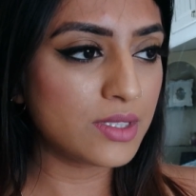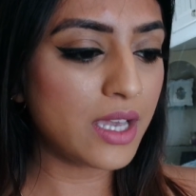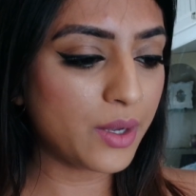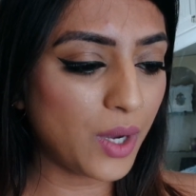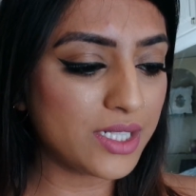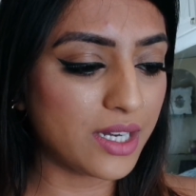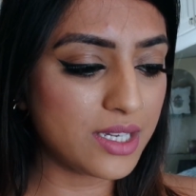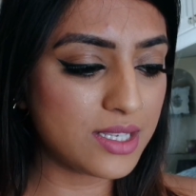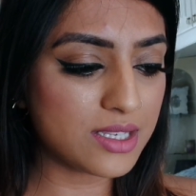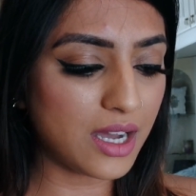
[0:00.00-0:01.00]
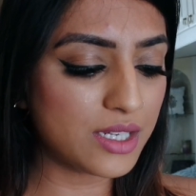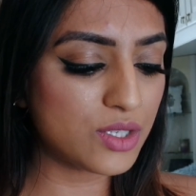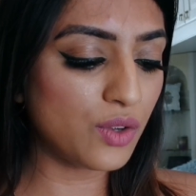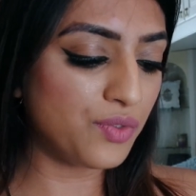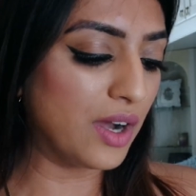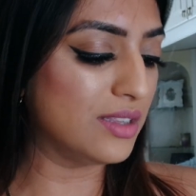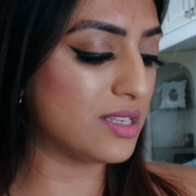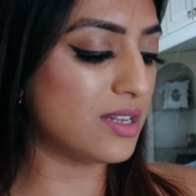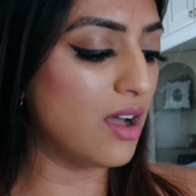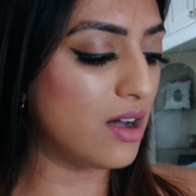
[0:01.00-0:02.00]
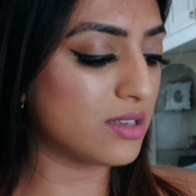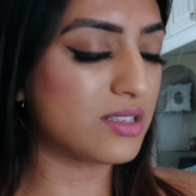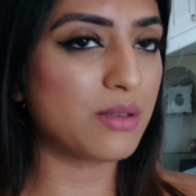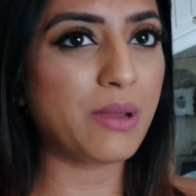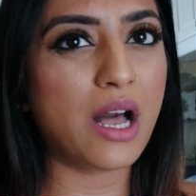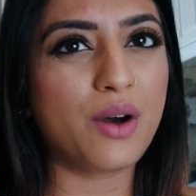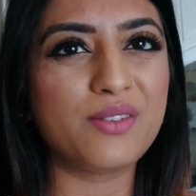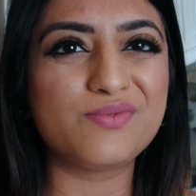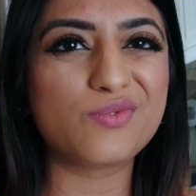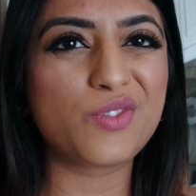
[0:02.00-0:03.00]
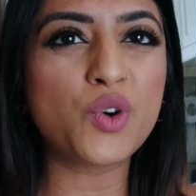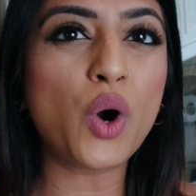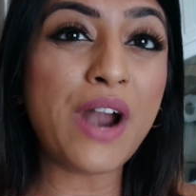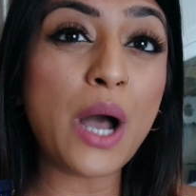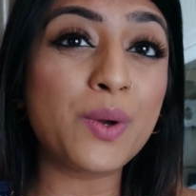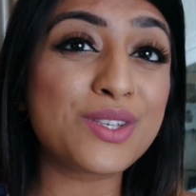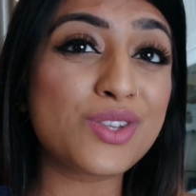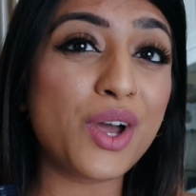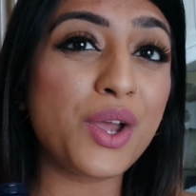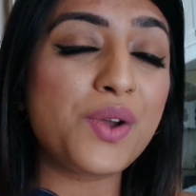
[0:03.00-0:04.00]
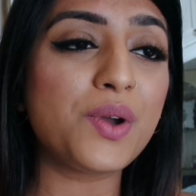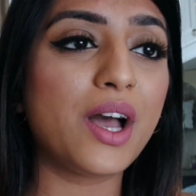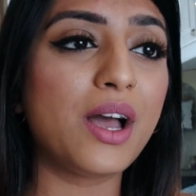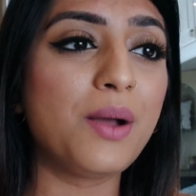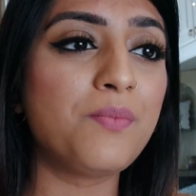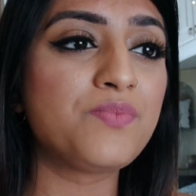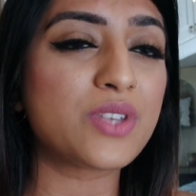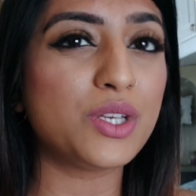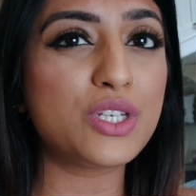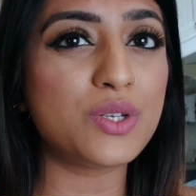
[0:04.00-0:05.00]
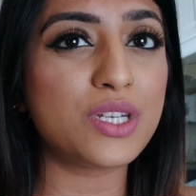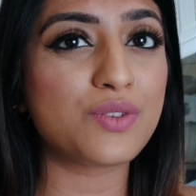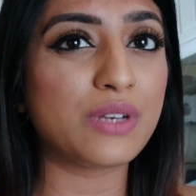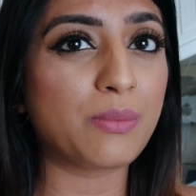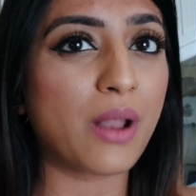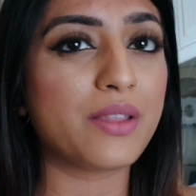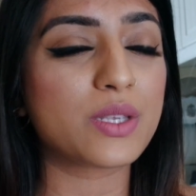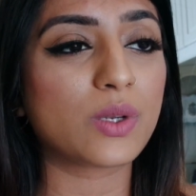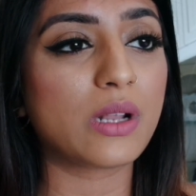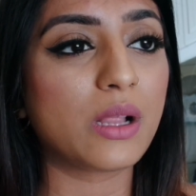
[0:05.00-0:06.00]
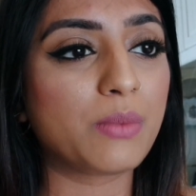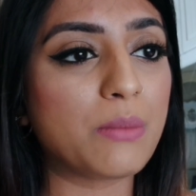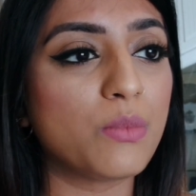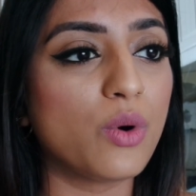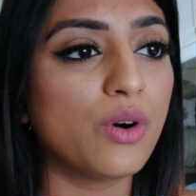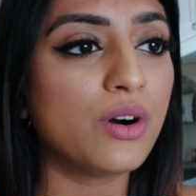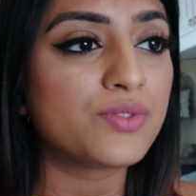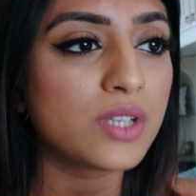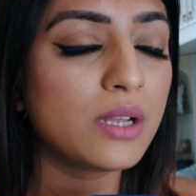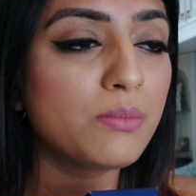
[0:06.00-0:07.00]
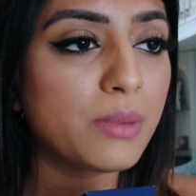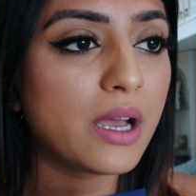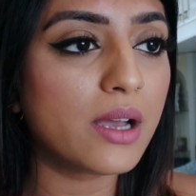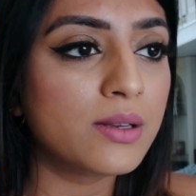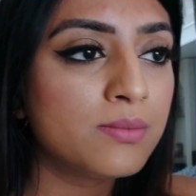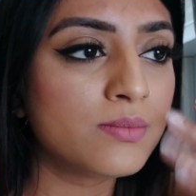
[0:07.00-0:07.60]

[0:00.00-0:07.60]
Yeah, quite nice. I do find this lasts about 4 hours though, so you do need to reapply this one a little bit more often, but